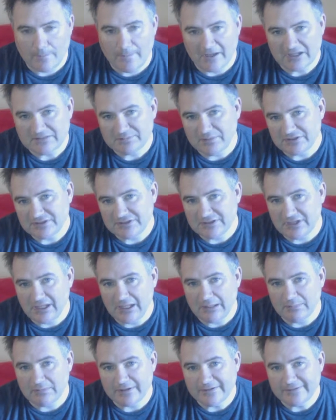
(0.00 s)
Next month's
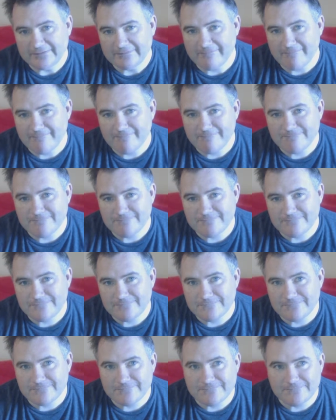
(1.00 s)
theme is
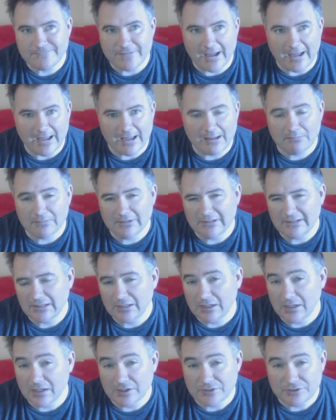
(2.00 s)

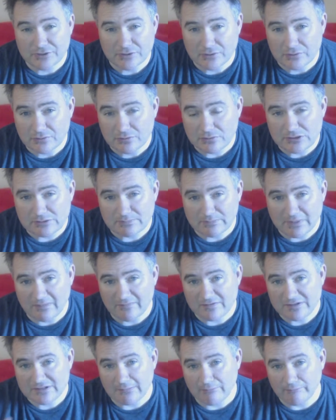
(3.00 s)
family cartoons.
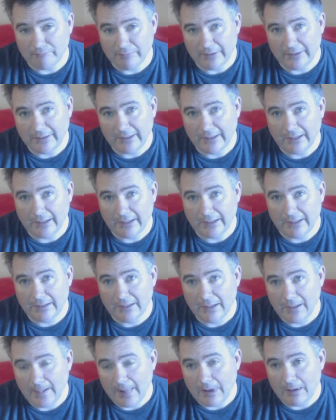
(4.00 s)
Beavis and
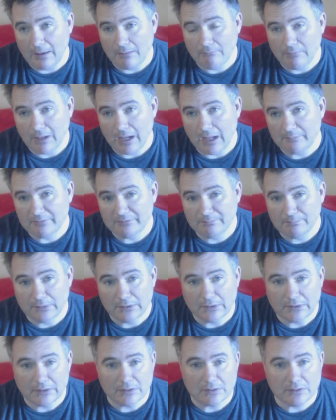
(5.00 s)
Butthead, Bob's
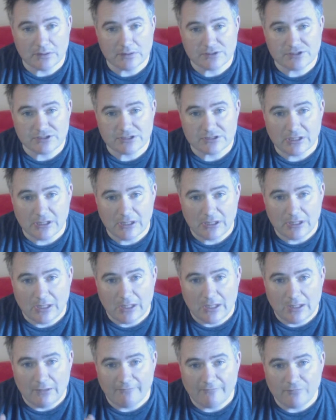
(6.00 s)
Burgers,
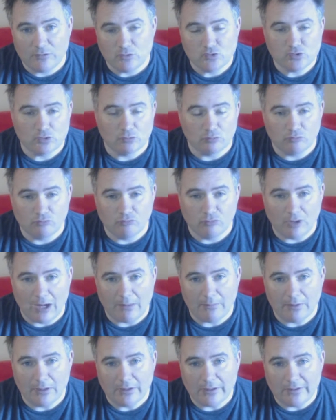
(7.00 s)

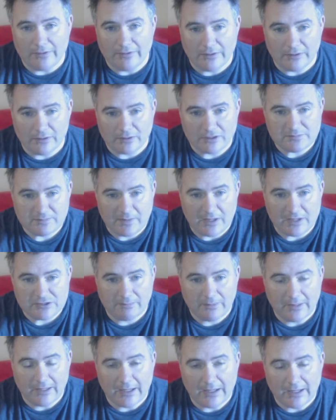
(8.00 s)
Futurama in their
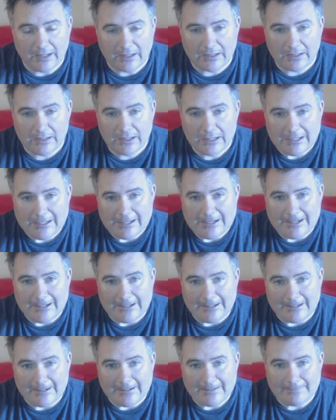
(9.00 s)
expansion pack.
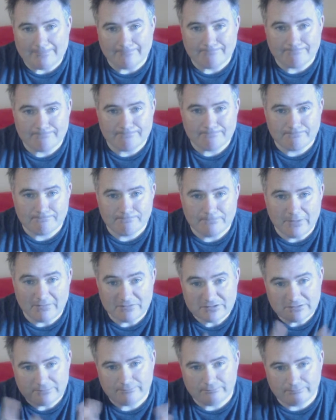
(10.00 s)
Um,
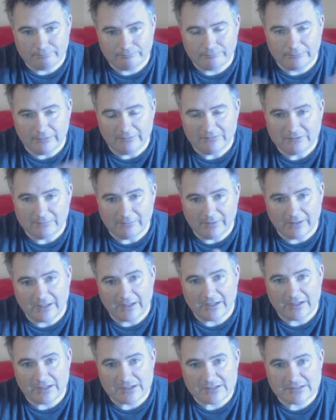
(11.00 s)
Beavis, Beavis and
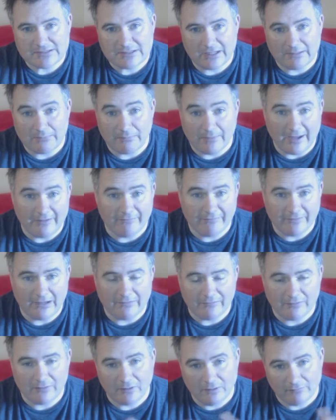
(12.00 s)
Butthead, I just said, my
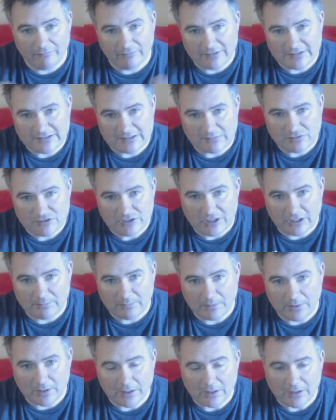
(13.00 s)
favorite. Hopefully some
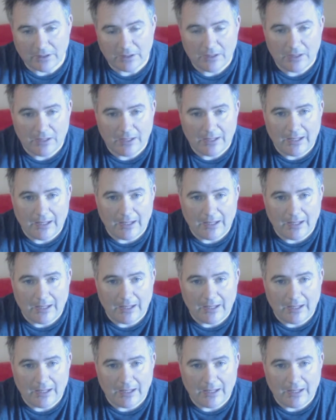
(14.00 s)
South Park.